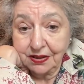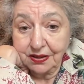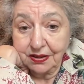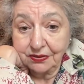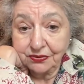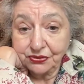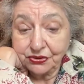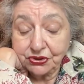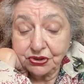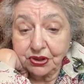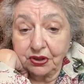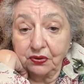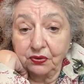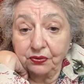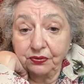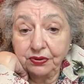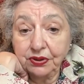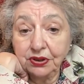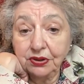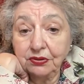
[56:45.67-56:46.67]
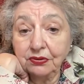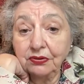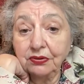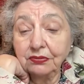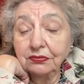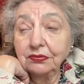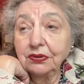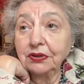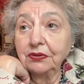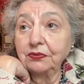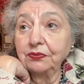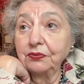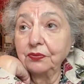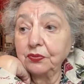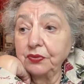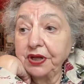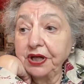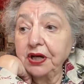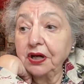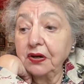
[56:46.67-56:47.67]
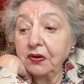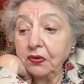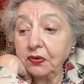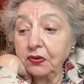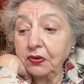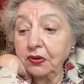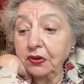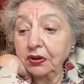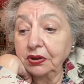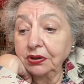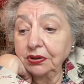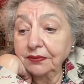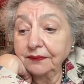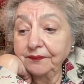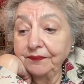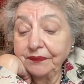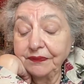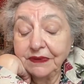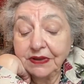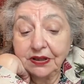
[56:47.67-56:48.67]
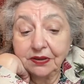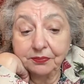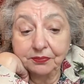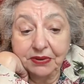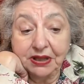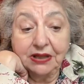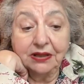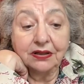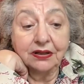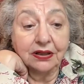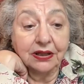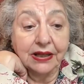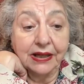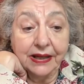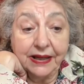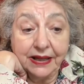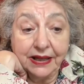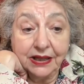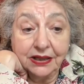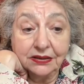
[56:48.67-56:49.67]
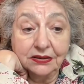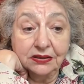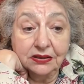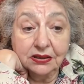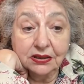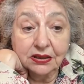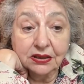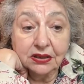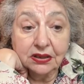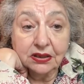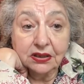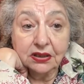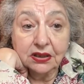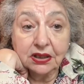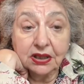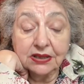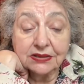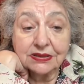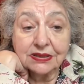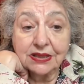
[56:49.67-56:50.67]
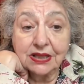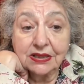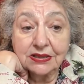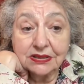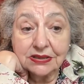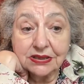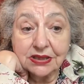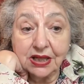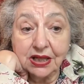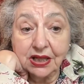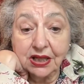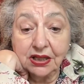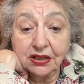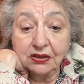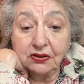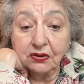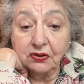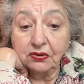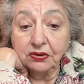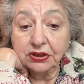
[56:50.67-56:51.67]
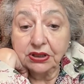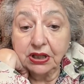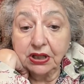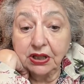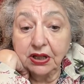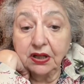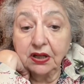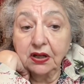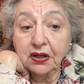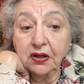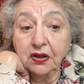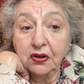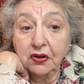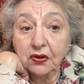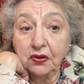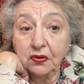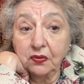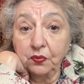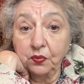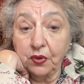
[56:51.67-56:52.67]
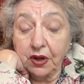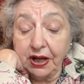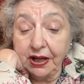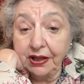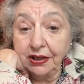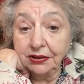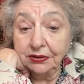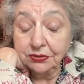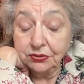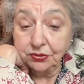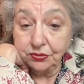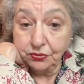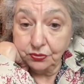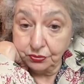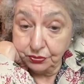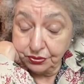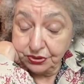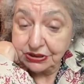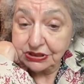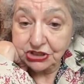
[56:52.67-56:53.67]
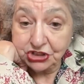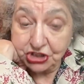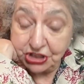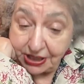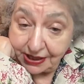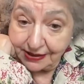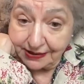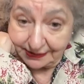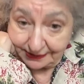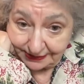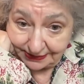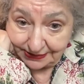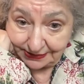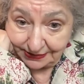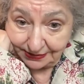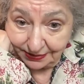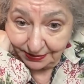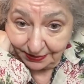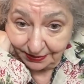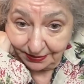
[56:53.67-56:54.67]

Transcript: So we are all being led, as they say, on a wild goose chase.